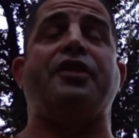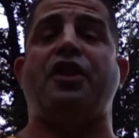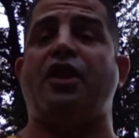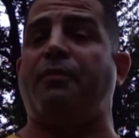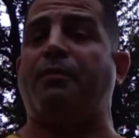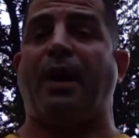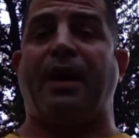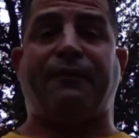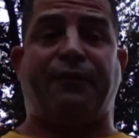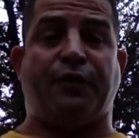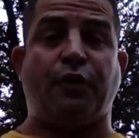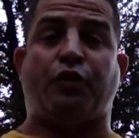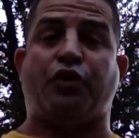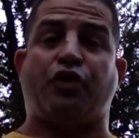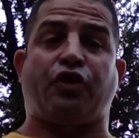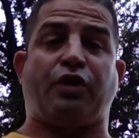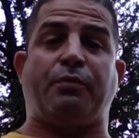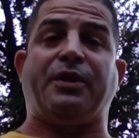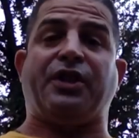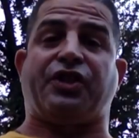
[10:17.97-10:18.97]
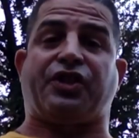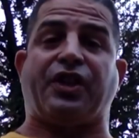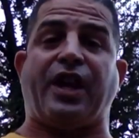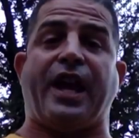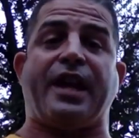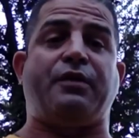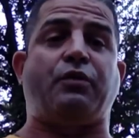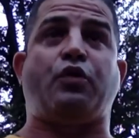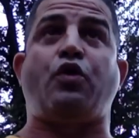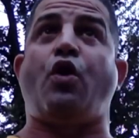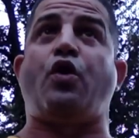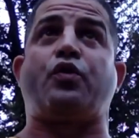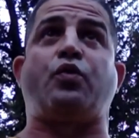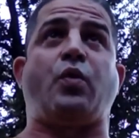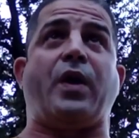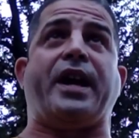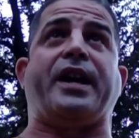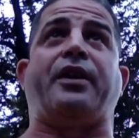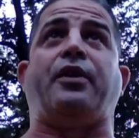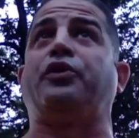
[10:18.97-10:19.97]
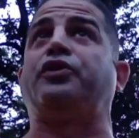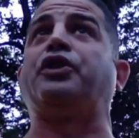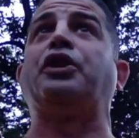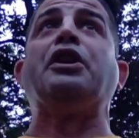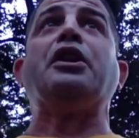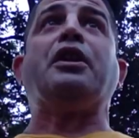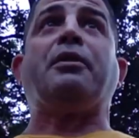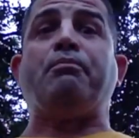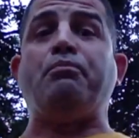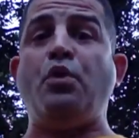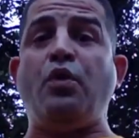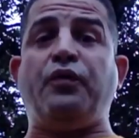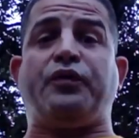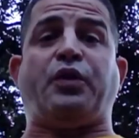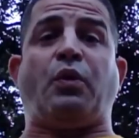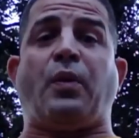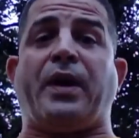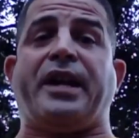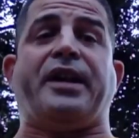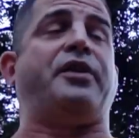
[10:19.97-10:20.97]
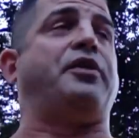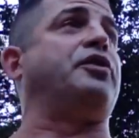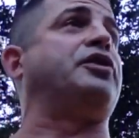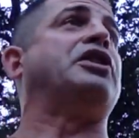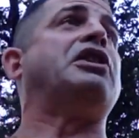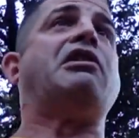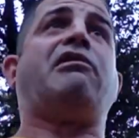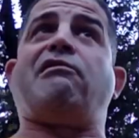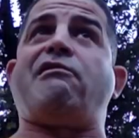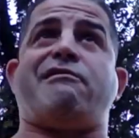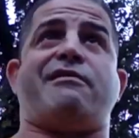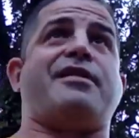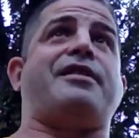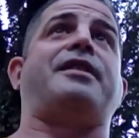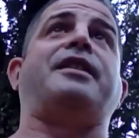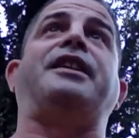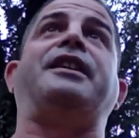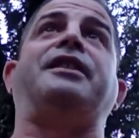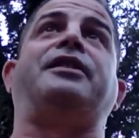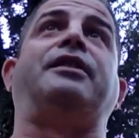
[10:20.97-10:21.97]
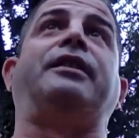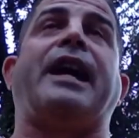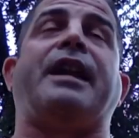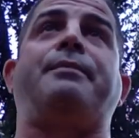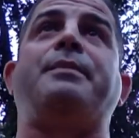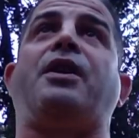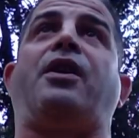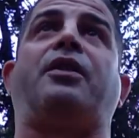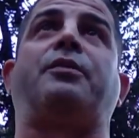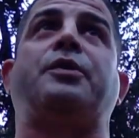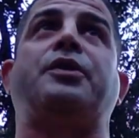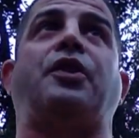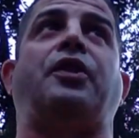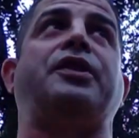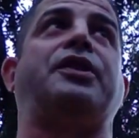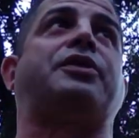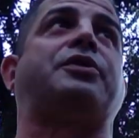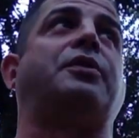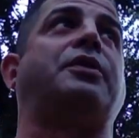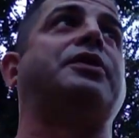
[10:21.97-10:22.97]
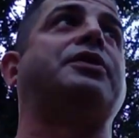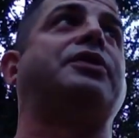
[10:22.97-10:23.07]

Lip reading: my future is going to be set. Go in Wales, move to Wales. He's led me on with all that sort of